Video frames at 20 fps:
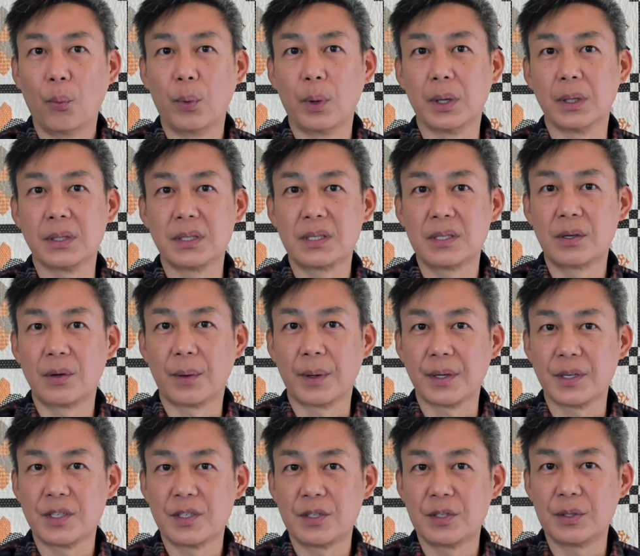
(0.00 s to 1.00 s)
was
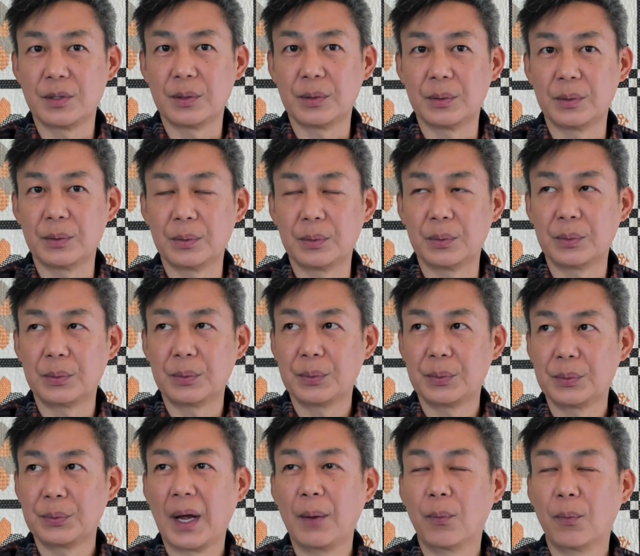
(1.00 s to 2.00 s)
going to,
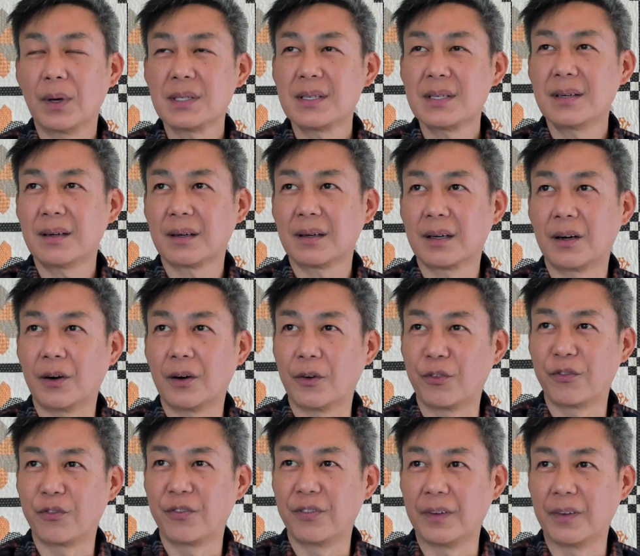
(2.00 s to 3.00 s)
it wasn't a
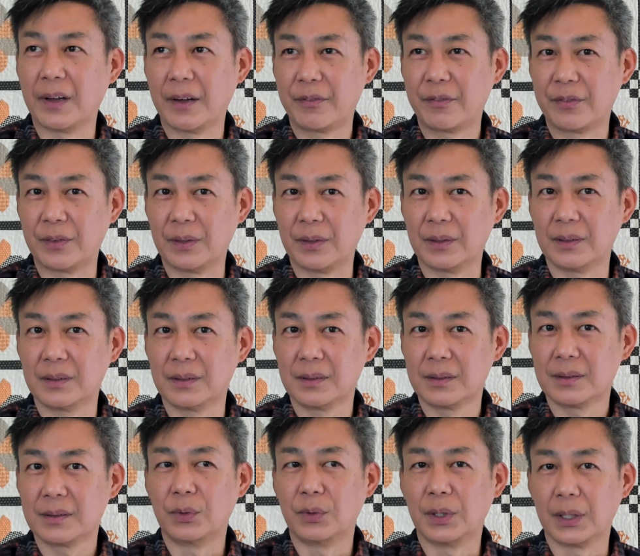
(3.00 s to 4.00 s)
kerfluffle
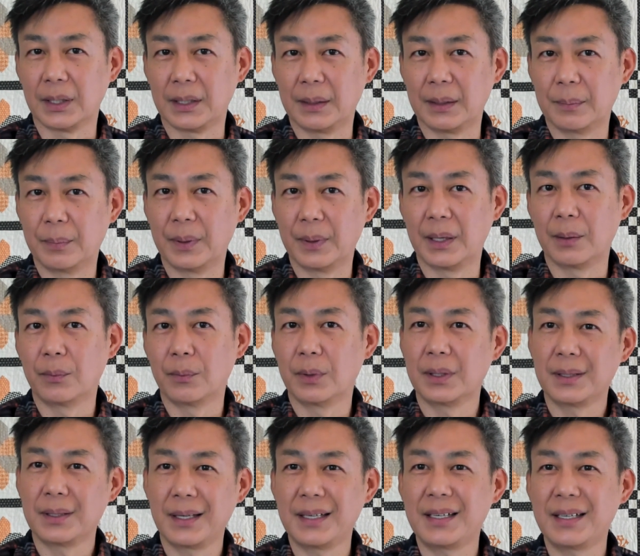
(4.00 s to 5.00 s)
really, but
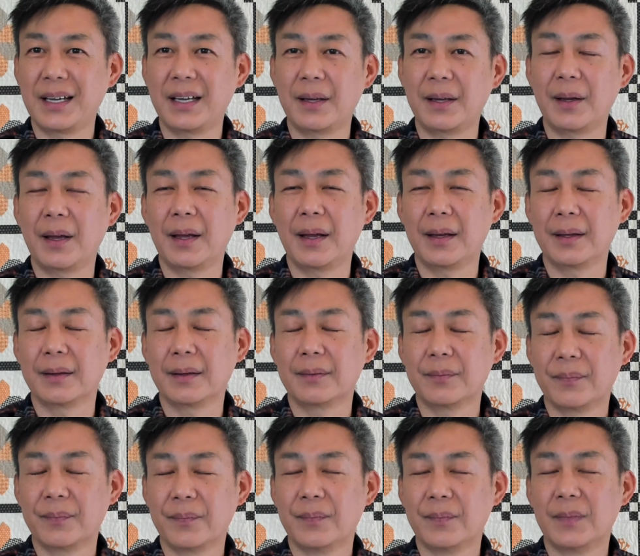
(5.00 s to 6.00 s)

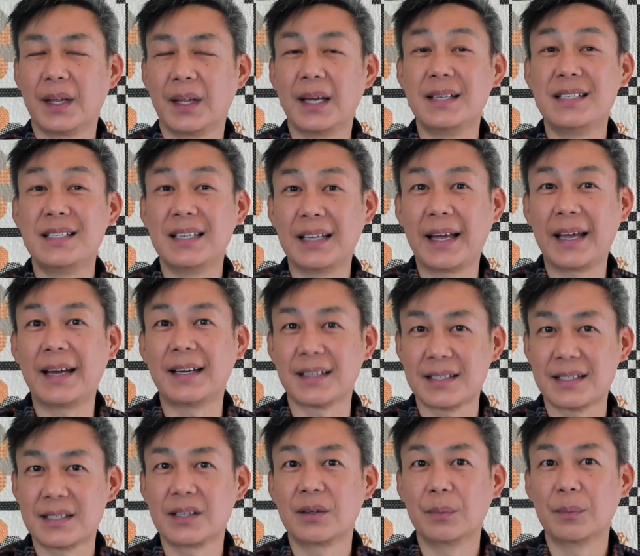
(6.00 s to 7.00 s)
it delayed
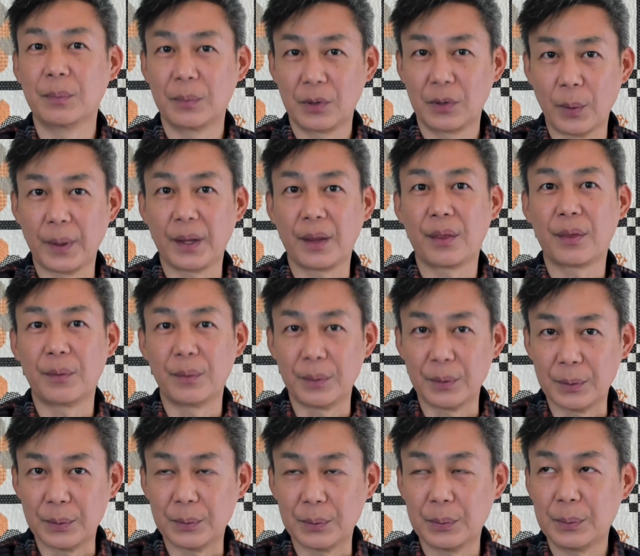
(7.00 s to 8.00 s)
us going
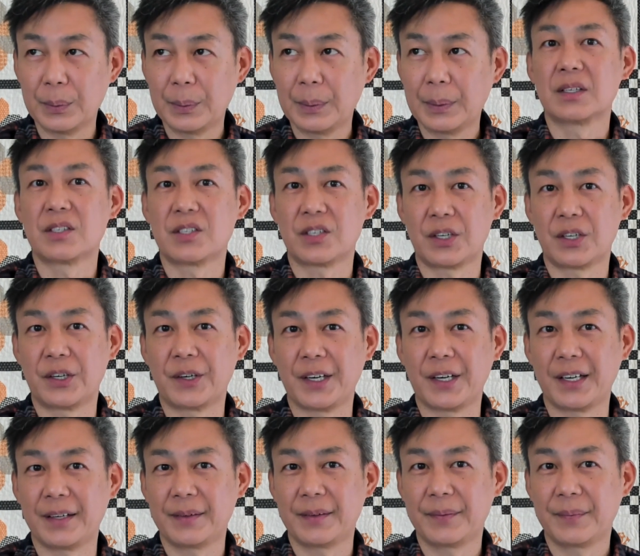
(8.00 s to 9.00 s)
through
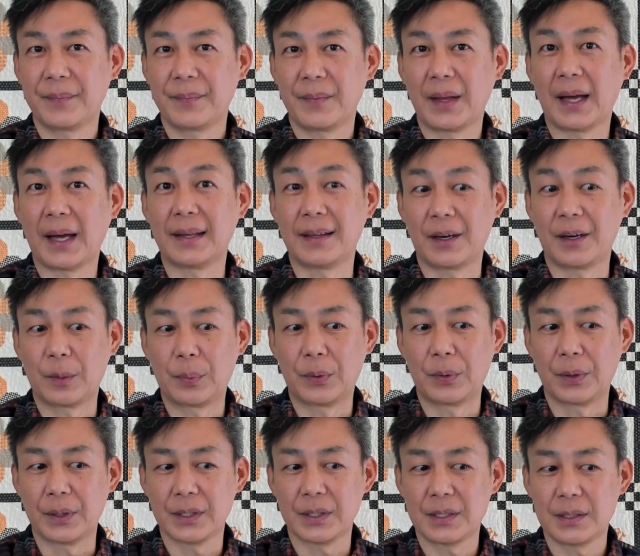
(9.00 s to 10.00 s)
security at the
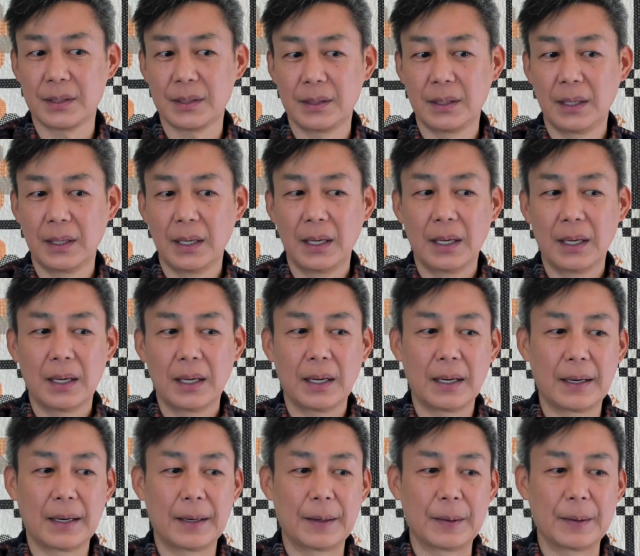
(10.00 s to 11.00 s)
airport.
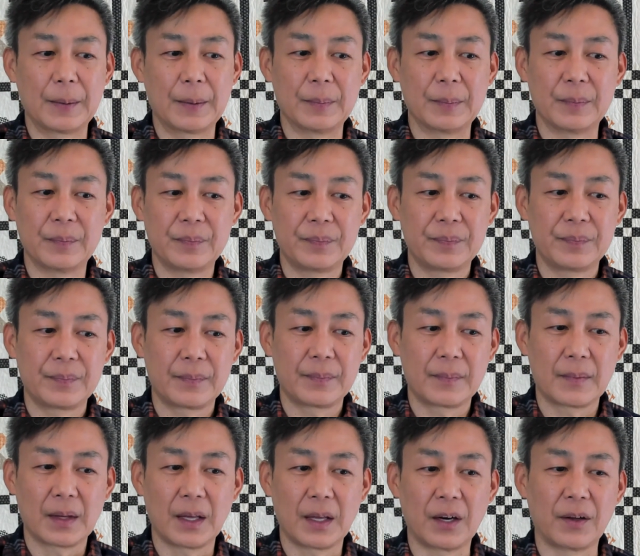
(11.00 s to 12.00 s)

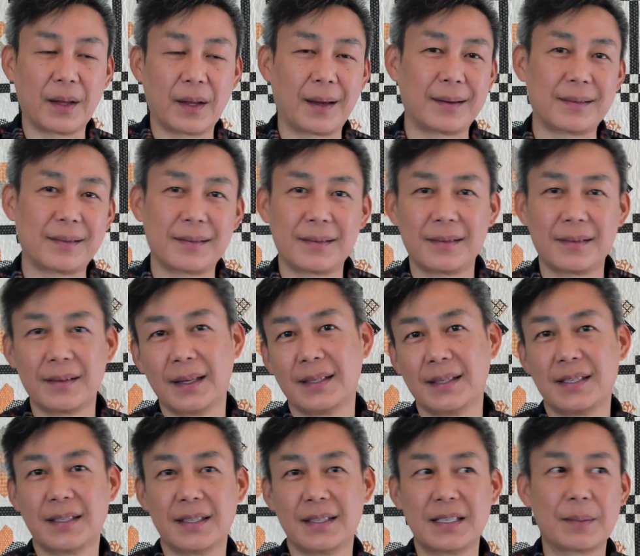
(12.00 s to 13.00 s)
You know, they they
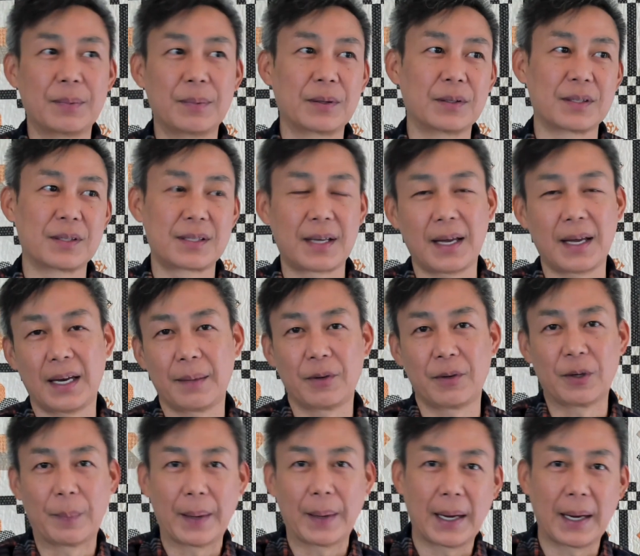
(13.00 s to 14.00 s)
did the typical scanning of
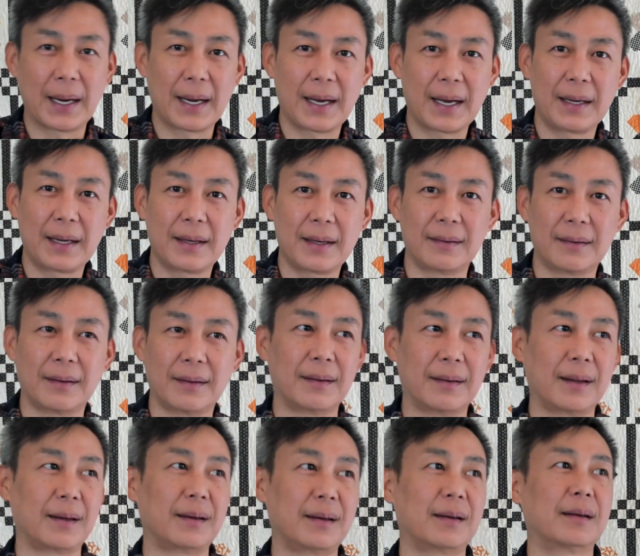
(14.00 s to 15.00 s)
your bag, and then
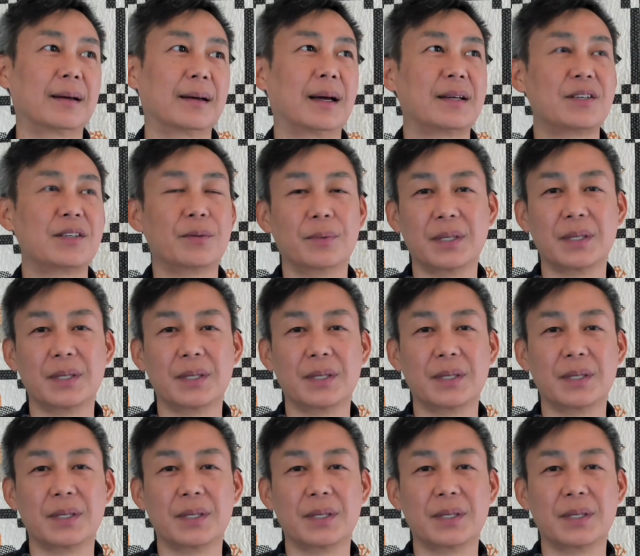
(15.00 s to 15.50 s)
they had to